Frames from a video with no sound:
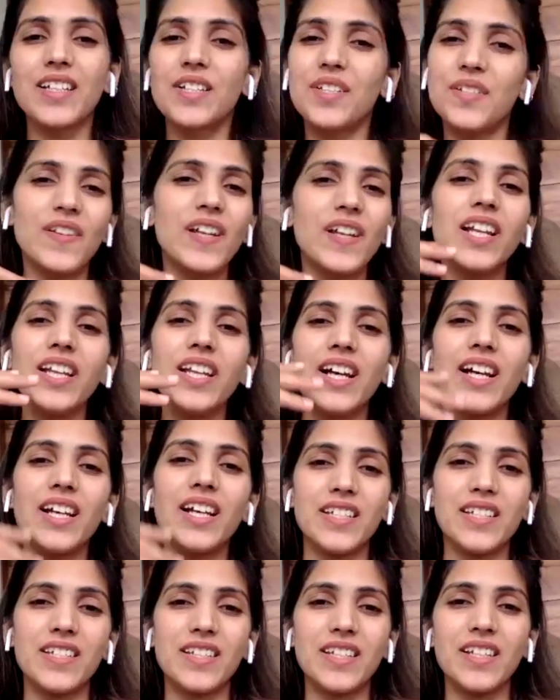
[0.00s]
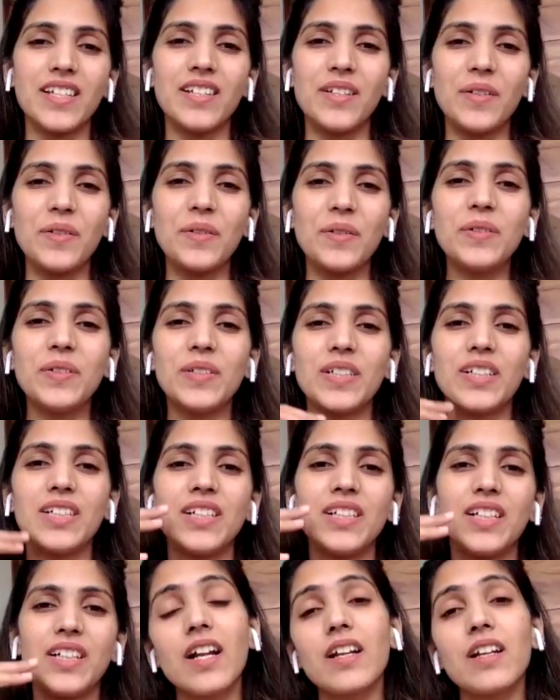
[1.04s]
That's really nice, and you know,
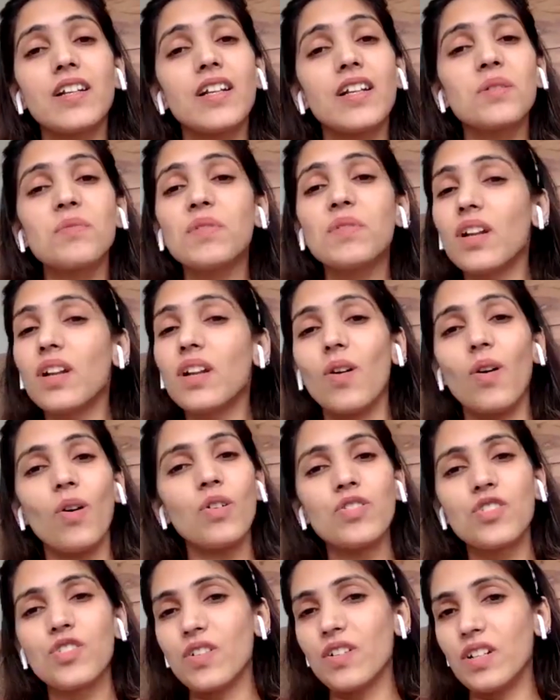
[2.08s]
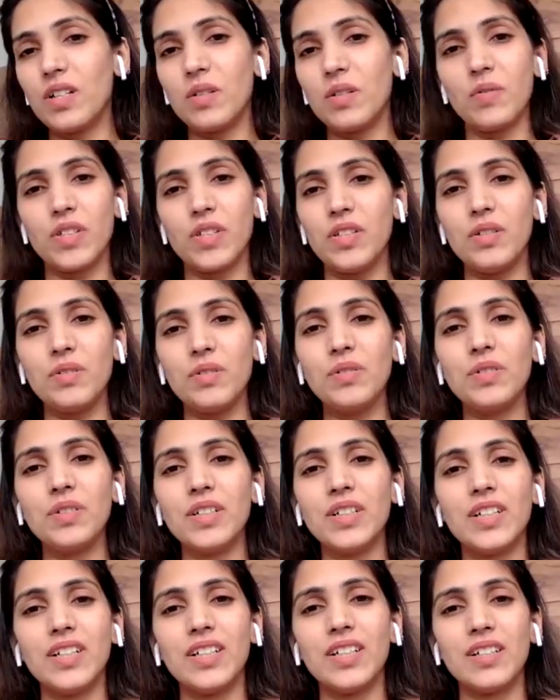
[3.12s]
so that it has been a long journey with you
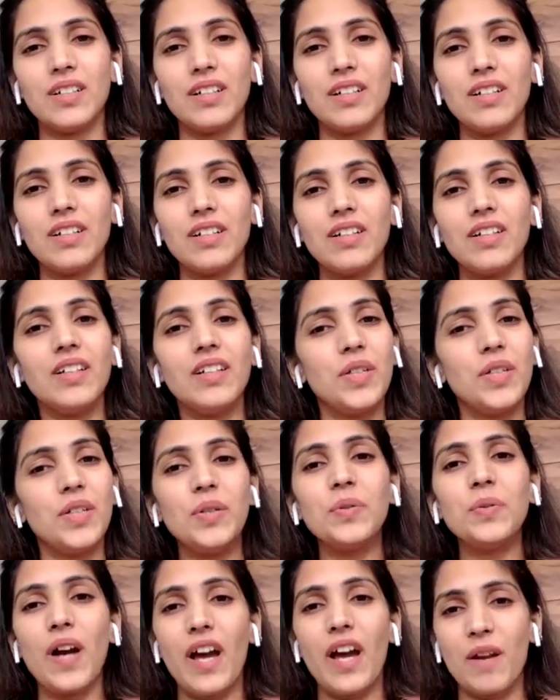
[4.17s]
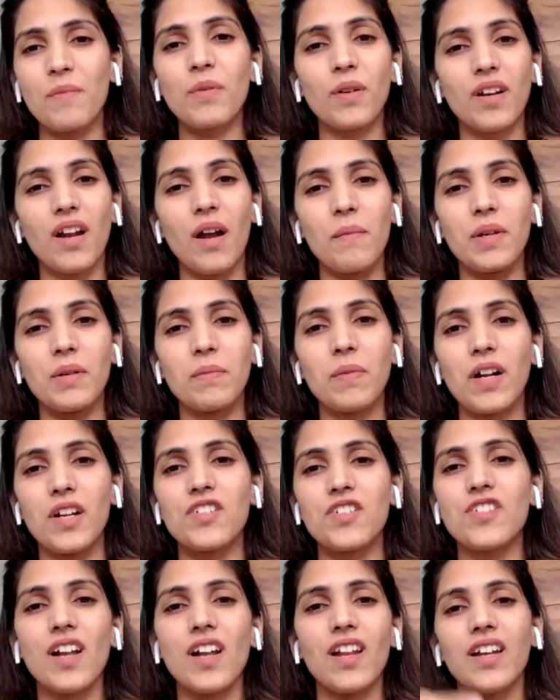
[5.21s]
uh, you and programming
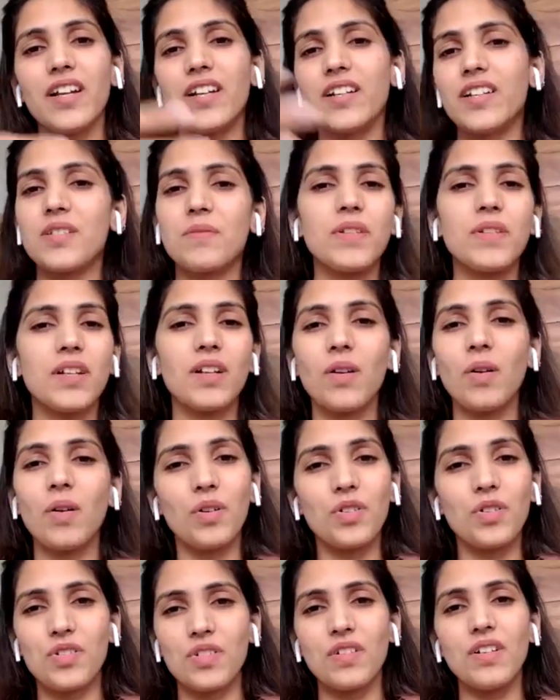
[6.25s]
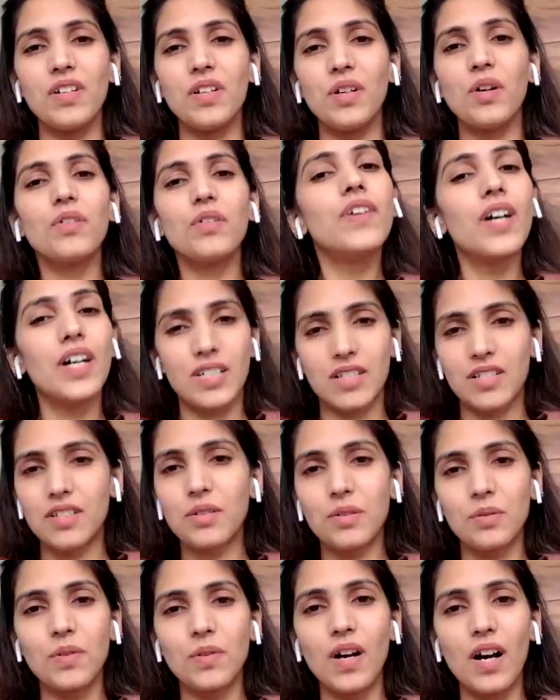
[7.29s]
Pathshala. It has been a long journey of us
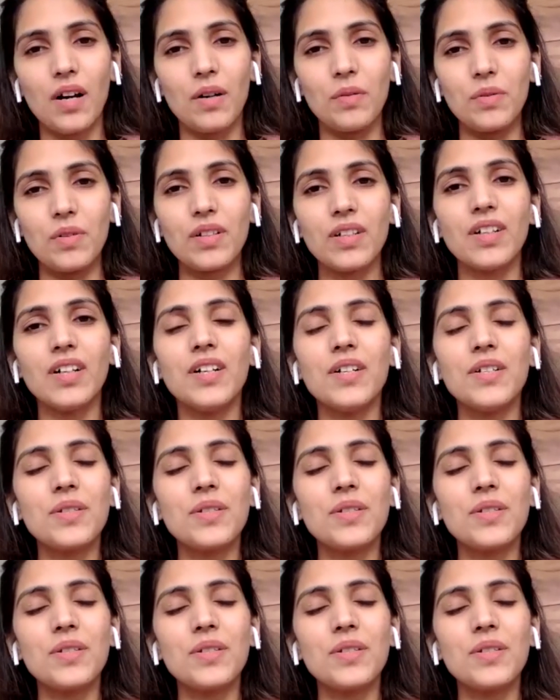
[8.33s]
throughout.